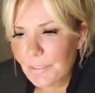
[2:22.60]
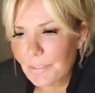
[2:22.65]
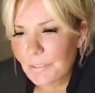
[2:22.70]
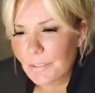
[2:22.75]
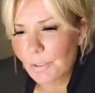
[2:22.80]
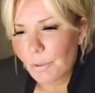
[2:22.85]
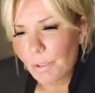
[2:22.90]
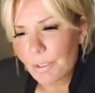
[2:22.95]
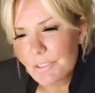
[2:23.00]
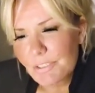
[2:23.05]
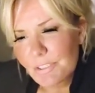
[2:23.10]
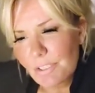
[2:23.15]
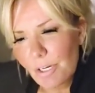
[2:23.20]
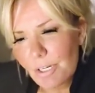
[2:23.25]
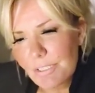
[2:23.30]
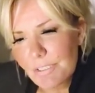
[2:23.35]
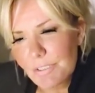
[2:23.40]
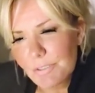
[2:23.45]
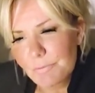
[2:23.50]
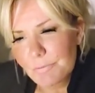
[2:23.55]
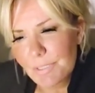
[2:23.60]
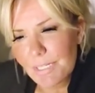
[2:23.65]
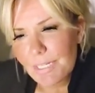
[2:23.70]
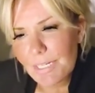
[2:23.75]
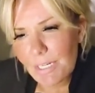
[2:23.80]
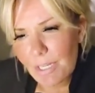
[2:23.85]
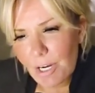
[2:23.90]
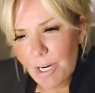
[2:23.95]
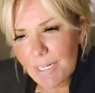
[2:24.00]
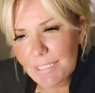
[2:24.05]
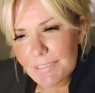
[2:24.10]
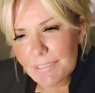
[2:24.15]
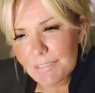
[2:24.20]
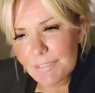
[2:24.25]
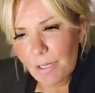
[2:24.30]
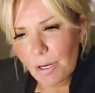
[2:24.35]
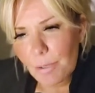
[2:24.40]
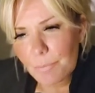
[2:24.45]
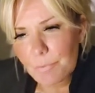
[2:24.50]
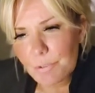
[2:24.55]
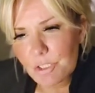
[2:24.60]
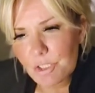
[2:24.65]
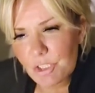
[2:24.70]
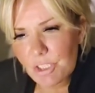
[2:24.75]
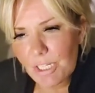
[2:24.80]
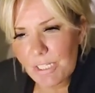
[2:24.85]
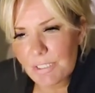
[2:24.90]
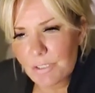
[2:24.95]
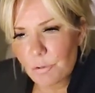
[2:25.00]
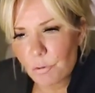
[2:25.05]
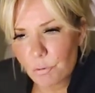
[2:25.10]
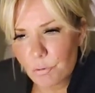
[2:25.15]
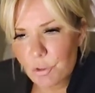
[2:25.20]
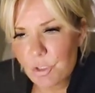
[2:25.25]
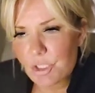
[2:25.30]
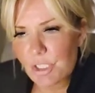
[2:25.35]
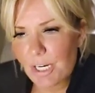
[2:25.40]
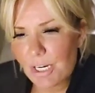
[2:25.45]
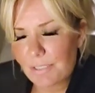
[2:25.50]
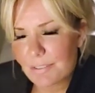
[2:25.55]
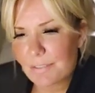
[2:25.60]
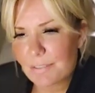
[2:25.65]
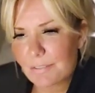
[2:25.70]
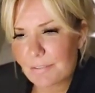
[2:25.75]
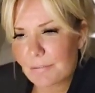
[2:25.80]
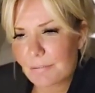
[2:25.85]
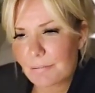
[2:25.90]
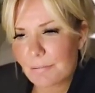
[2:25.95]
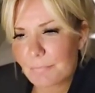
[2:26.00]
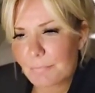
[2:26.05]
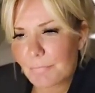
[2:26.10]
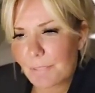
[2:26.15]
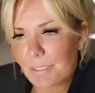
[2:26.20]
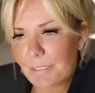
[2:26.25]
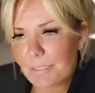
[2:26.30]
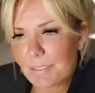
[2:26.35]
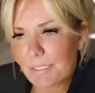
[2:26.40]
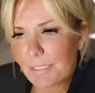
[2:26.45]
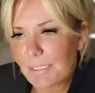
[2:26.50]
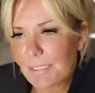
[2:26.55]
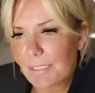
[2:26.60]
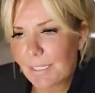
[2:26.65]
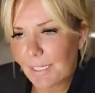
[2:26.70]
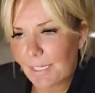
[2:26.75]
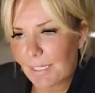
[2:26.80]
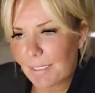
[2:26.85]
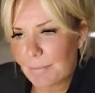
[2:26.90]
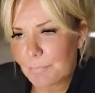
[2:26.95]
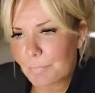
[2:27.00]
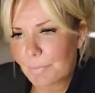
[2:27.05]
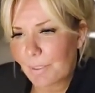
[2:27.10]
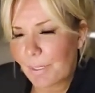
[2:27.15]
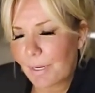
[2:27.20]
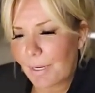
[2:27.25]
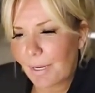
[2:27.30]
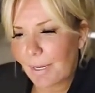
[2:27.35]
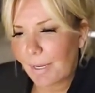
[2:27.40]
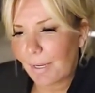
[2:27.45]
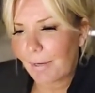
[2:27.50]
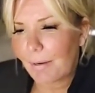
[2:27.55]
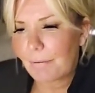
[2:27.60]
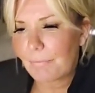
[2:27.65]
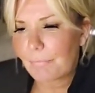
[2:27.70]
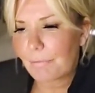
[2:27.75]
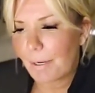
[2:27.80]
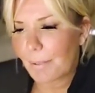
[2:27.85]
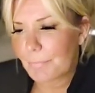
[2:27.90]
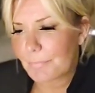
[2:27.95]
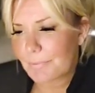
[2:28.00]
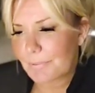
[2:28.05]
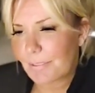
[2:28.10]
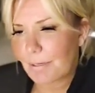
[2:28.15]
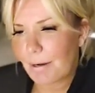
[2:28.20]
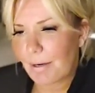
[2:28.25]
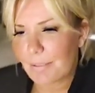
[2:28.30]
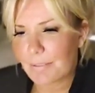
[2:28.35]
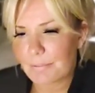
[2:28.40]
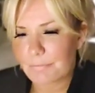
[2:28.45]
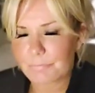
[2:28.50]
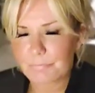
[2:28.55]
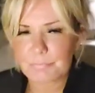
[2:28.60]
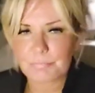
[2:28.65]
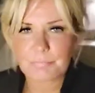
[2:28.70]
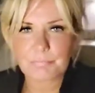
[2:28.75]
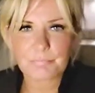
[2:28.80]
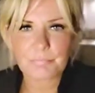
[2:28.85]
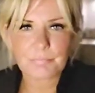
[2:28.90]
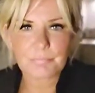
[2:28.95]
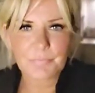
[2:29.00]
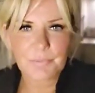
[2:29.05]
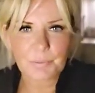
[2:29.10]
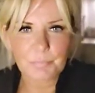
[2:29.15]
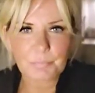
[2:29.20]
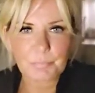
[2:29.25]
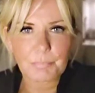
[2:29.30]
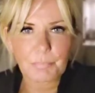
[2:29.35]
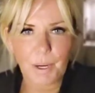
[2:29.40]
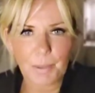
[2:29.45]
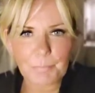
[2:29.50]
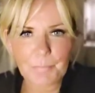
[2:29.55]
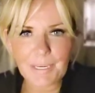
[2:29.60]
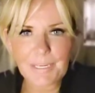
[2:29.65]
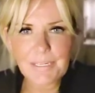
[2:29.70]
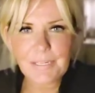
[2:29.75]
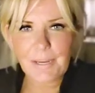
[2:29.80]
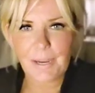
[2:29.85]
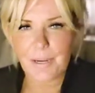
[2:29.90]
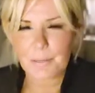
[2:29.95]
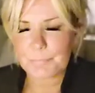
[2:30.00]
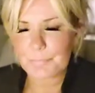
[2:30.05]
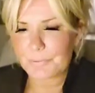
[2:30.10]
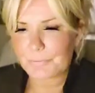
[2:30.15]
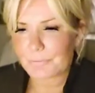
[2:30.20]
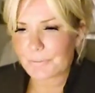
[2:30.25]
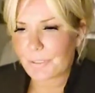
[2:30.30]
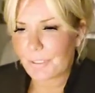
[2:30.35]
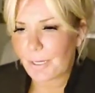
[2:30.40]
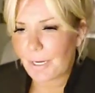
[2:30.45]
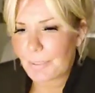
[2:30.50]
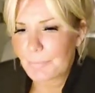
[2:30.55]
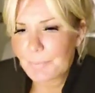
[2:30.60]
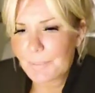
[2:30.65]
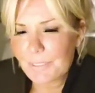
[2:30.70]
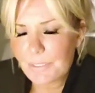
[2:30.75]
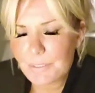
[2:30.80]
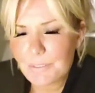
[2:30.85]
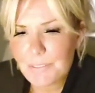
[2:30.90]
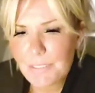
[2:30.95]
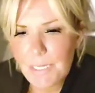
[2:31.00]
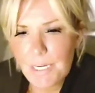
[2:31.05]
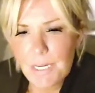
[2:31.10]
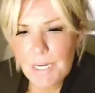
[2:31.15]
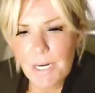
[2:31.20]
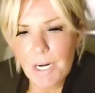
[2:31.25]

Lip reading: you know, I started to realize that I was not just my thinking, but how I was kind of my makeup, if you like, because